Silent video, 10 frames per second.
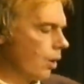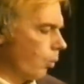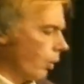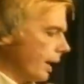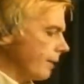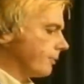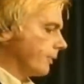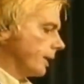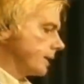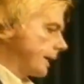What I
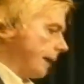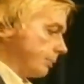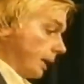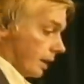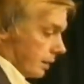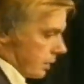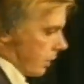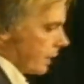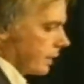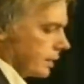feel is happening, and
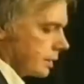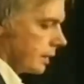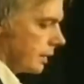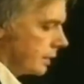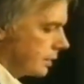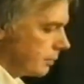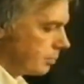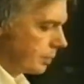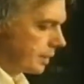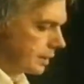crikey, is
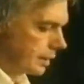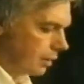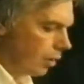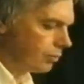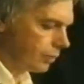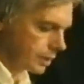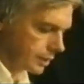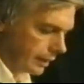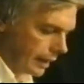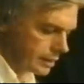it obvious
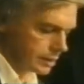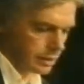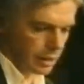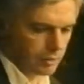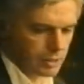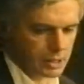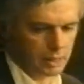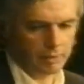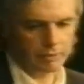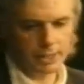in the letters that I
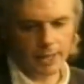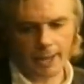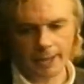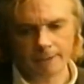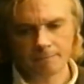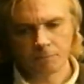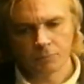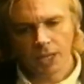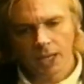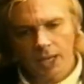receive every day,
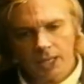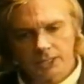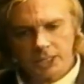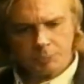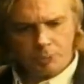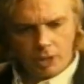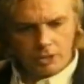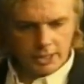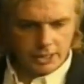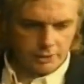is this
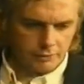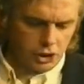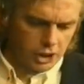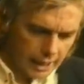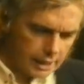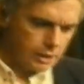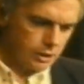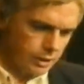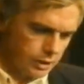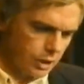process of
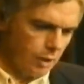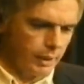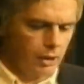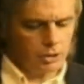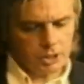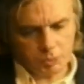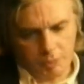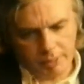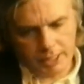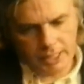change that's going on as we
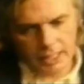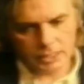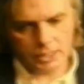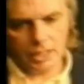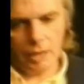begin to go